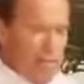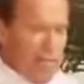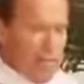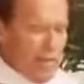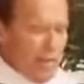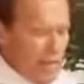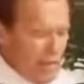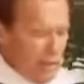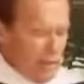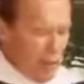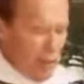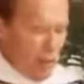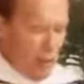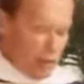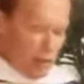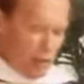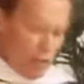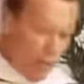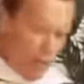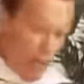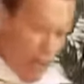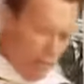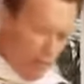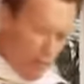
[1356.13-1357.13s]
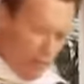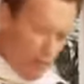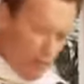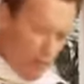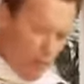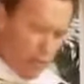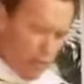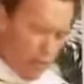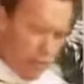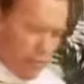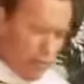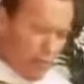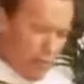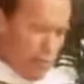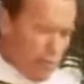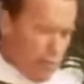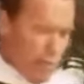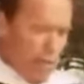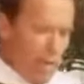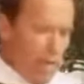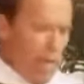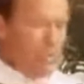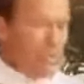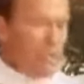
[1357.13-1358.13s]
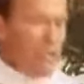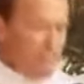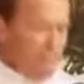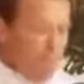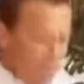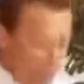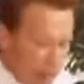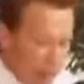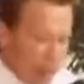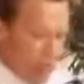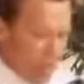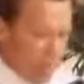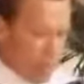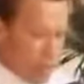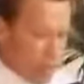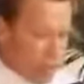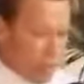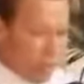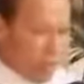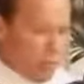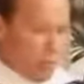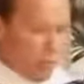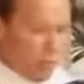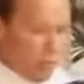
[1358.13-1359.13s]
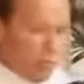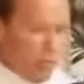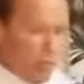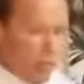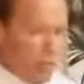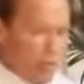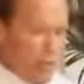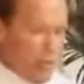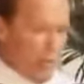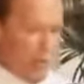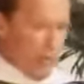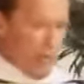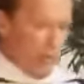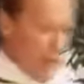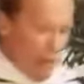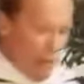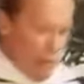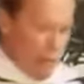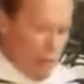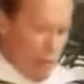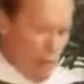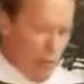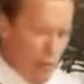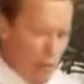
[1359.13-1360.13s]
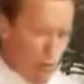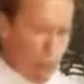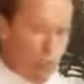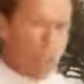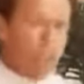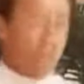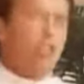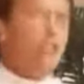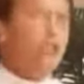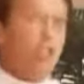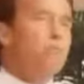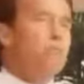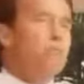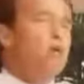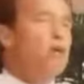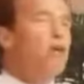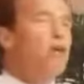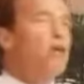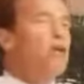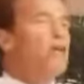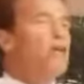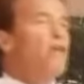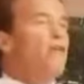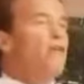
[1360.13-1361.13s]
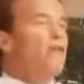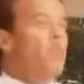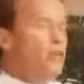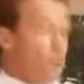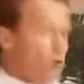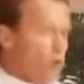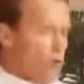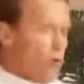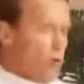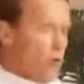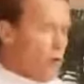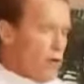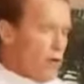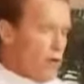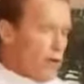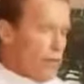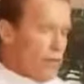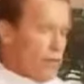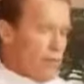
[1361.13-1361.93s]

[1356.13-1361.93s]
never lose that optimism and that fighting spirit. Never lose the spirit of Troy.